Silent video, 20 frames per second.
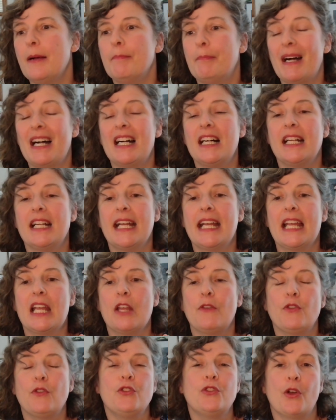but
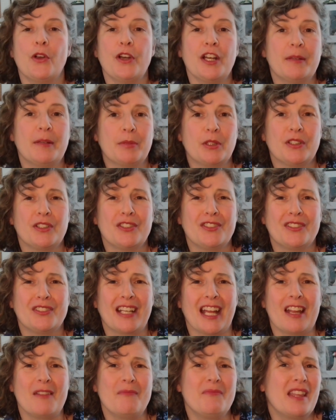if you don't upload your
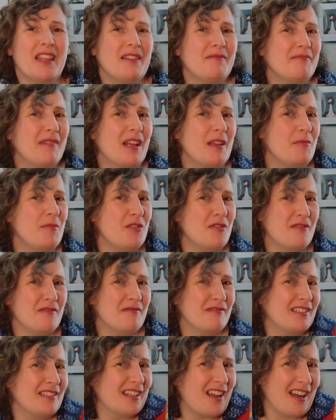game, then maybe
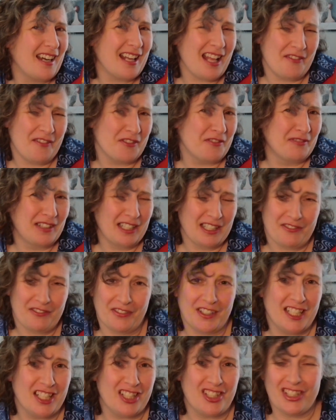you kind of haven't really
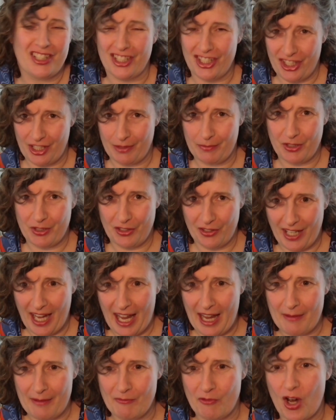finished and shipped your
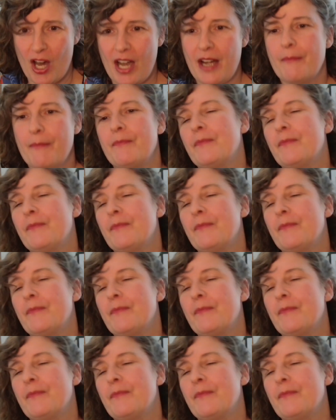game, right?